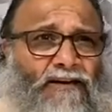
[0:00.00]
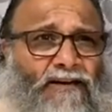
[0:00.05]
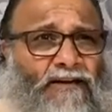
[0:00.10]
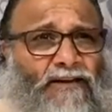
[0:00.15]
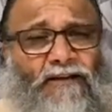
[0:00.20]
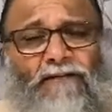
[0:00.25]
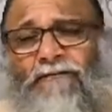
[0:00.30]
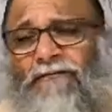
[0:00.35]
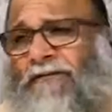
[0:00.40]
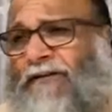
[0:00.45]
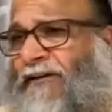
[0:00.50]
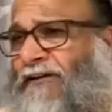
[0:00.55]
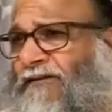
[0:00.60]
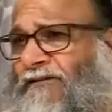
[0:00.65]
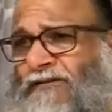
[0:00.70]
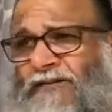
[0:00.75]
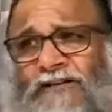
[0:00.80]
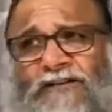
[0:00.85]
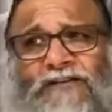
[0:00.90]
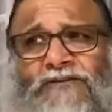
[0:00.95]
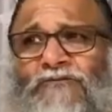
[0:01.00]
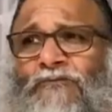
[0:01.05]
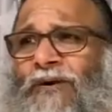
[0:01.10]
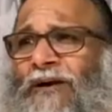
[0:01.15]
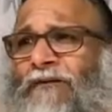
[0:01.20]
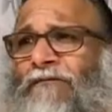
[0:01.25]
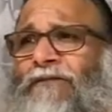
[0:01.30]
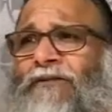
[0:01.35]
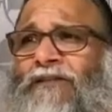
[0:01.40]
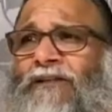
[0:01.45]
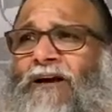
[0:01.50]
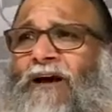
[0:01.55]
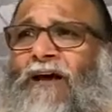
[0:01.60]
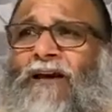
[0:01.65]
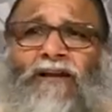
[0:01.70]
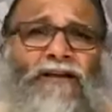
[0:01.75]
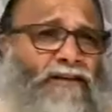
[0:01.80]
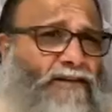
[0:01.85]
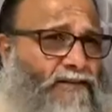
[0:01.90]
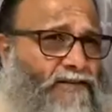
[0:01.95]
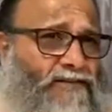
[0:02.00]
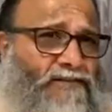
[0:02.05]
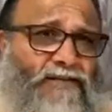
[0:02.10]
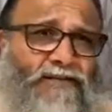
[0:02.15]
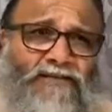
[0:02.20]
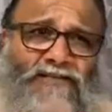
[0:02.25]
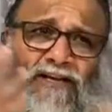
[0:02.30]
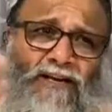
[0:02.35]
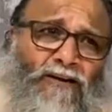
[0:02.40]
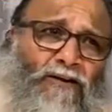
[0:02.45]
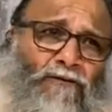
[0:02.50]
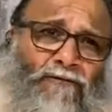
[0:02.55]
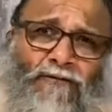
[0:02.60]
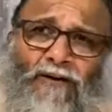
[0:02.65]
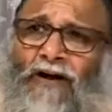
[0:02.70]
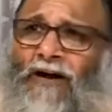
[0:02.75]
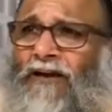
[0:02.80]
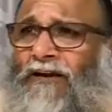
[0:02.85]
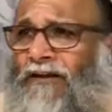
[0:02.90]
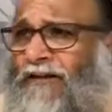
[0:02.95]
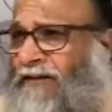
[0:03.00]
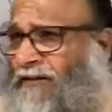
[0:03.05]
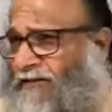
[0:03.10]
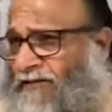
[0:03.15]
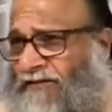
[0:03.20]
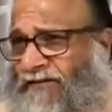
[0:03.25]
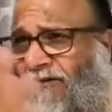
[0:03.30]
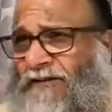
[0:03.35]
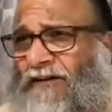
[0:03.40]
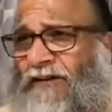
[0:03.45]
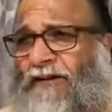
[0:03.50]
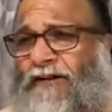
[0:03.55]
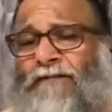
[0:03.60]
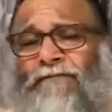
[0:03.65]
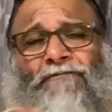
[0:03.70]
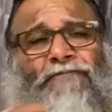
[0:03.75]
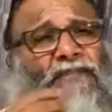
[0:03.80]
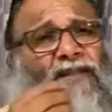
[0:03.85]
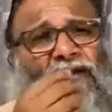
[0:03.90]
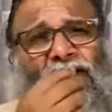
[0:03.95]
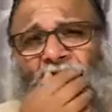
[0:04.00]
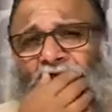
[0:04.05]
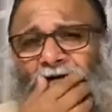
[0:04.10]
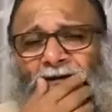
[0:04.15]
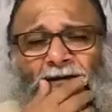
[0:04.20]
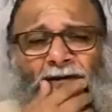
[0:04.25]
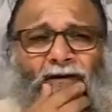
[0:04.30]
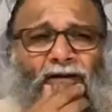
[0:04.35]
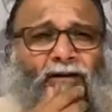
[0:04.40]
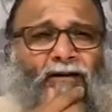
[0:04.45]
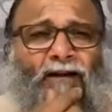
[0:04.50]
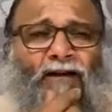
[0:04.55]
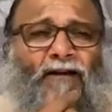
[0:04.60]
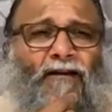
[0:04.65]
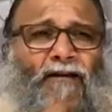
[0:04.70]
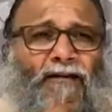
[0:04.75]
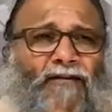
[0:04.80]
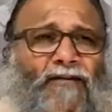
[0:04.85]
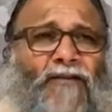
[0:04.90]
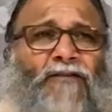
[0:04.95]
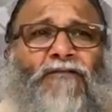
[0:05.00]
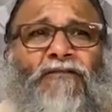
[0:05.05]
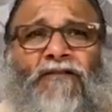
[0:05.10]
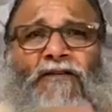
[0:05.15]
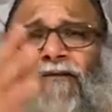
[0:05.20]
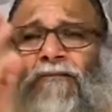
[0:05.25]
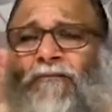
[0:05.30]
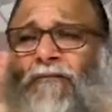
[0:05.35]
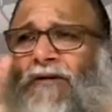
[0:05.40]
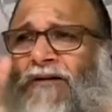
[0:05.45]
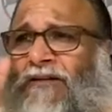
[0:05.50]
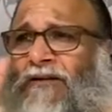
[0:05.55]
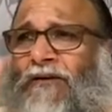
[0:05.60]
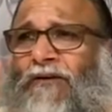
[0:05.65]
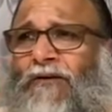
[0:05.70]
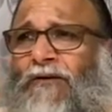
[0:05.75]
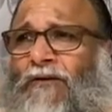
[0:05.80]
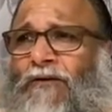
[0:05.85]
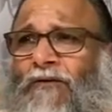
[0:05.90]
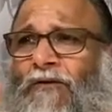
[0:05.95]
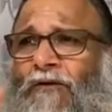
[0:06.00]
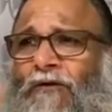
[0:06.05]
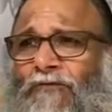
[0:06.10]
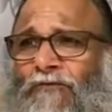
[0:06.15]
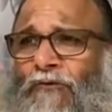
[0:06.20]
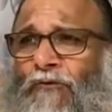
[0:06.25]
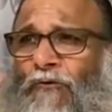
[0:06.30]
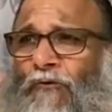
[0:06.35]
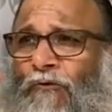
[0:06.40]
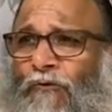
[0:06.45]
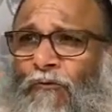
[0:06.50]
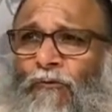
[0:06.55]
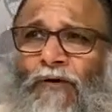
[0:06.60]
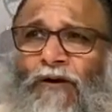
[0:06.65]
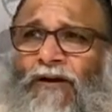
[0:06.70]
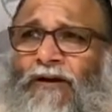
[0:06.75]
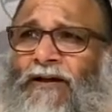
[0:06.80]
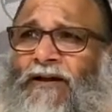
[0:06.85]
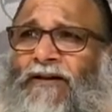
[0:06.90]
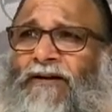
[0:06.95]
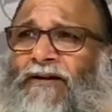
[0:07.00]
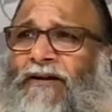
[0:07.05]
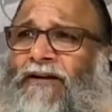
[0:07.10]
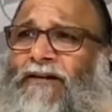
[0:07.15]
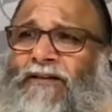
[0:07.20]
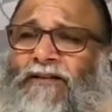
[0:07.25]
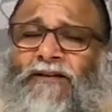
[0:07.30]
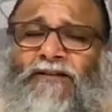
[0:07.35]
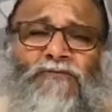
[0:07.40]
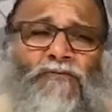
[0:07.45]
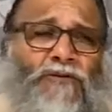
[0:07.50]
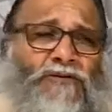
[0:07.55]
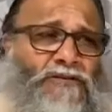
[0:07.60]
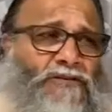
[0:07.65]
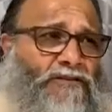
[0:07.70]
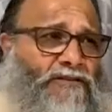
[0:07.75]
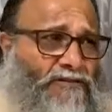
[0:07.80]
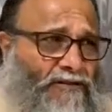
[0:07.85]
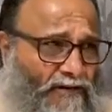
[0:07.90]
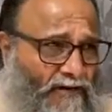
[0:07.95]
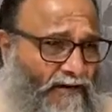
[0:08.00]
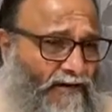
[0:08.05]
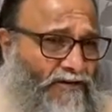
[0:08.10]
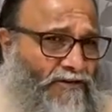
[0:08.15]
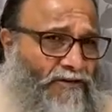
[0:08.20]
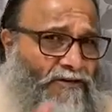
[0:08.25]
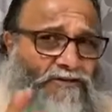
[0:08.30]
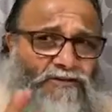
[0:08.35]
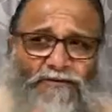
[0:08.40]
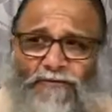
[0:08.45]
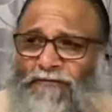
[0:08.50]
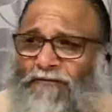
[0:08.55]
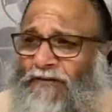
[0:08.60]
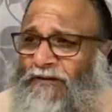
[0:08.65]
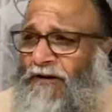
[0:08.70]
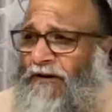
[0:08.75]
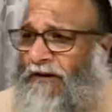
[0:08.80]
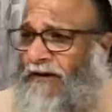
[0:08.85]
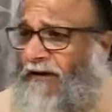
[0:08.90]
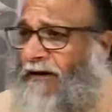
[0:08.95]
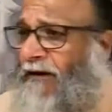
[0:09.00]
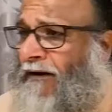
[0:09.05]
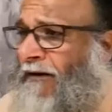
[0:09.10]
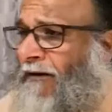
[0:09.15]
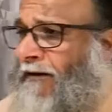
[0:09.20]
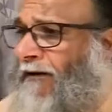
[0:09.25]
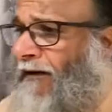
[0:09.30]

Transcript: He feels he is one with Kali, he is the son of Kali, she is the mother of the whole world, and this was his relationship with her.